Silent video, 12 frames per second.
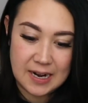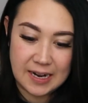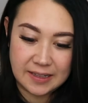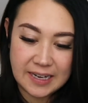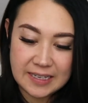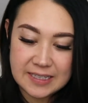
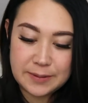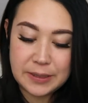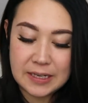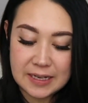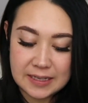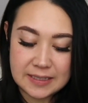I liked it
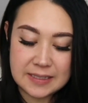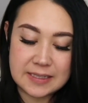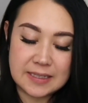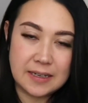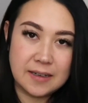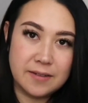
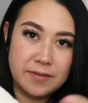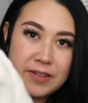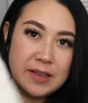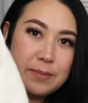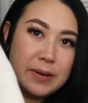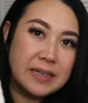because of
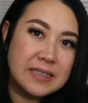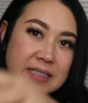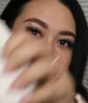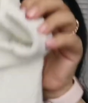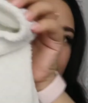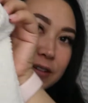the buttons
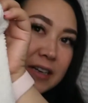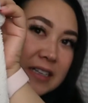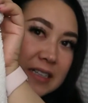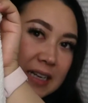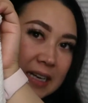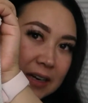in the
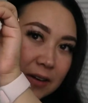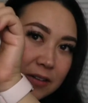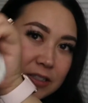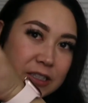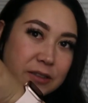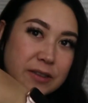front and
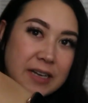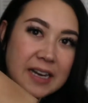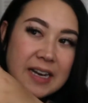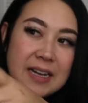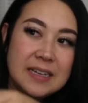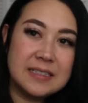also it
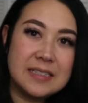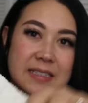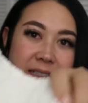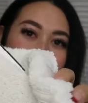kind of has this